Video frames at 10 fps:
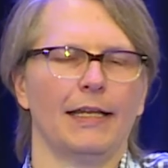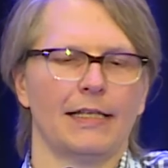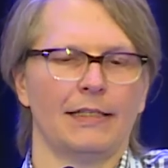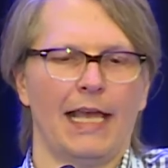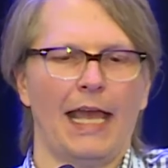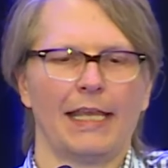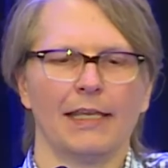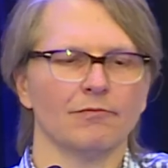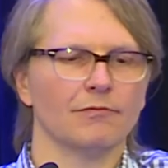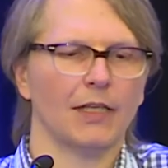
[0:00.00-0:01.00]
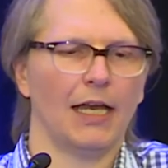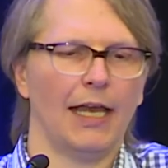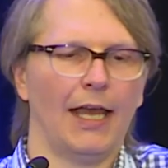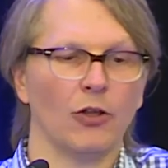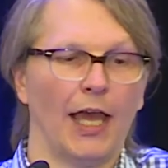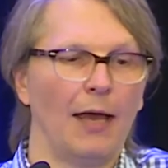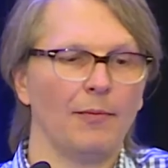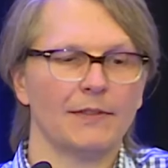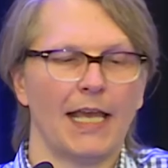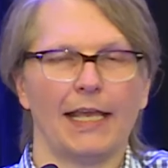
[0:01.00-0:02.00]
attacking
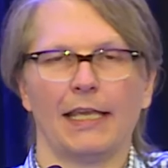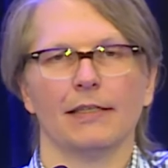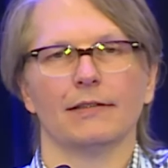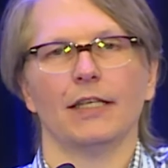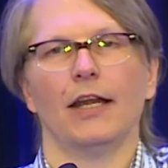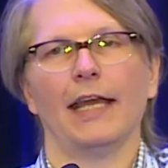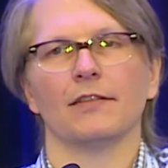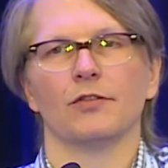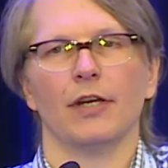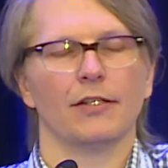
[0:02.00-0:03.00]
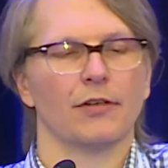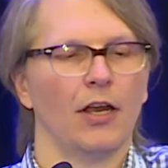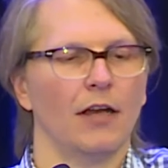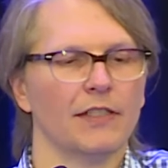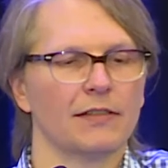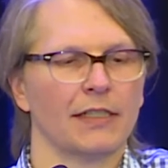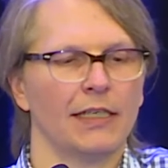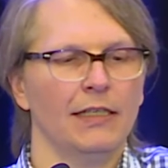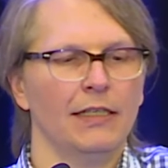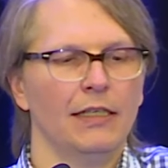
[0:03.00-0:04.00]
LDAP, attacking Active Directory,
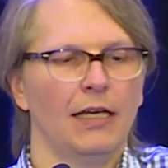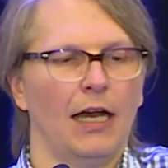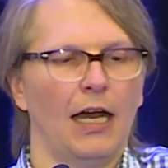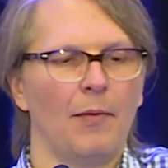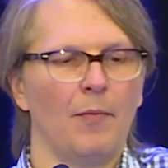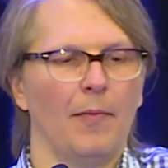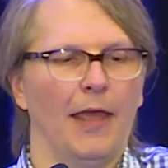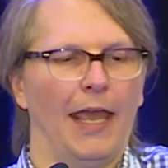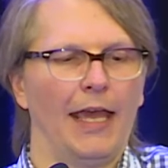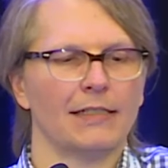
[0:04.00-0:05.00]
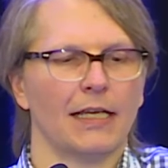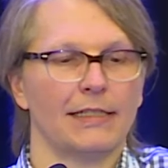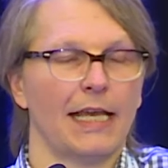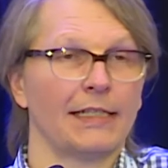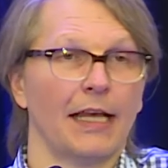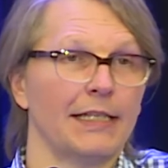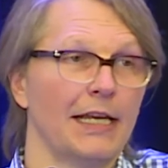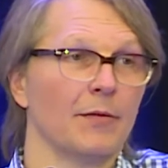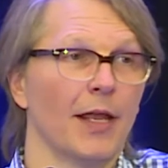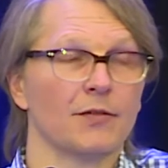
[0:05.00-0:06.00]
obviously, and attacking the
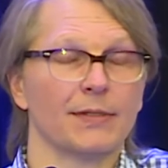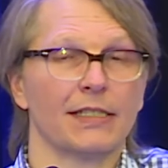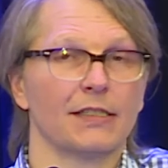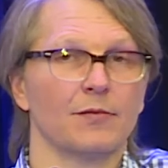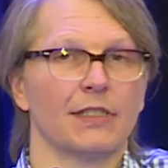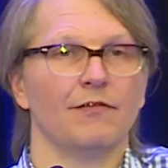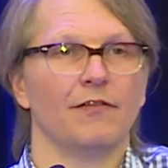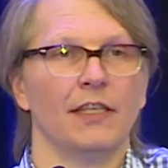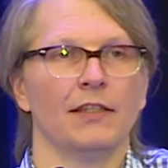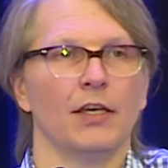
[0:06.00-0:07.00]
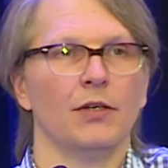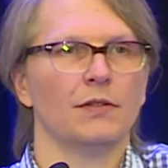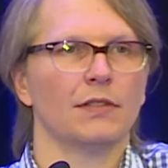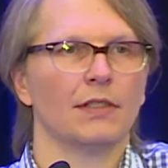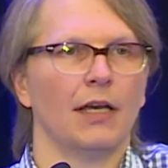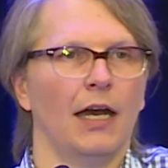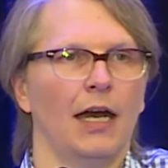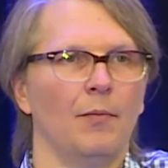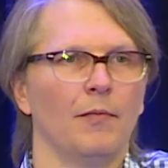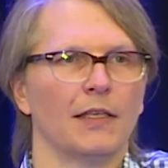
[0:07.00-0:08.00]
identity management systems that feed those
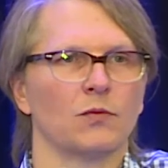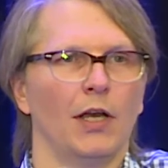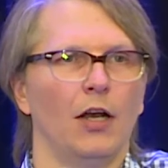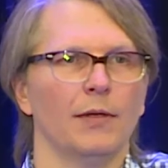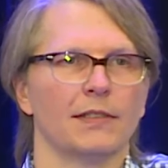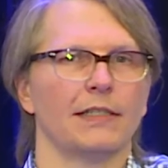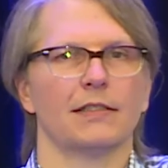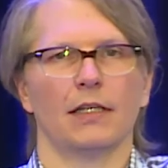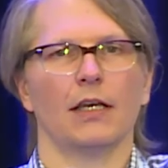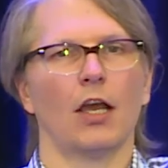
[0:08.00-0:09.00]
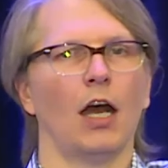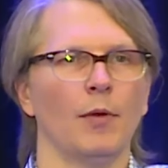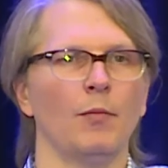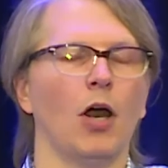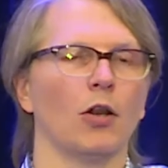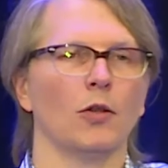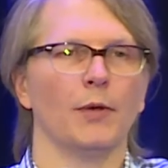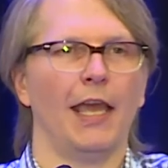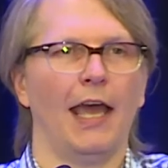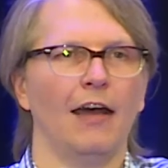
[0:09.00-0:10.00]
as well, because that's a common model
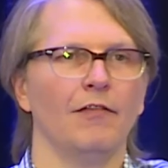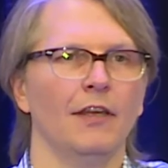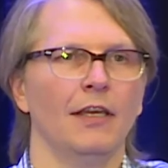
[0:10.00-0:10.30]
we have,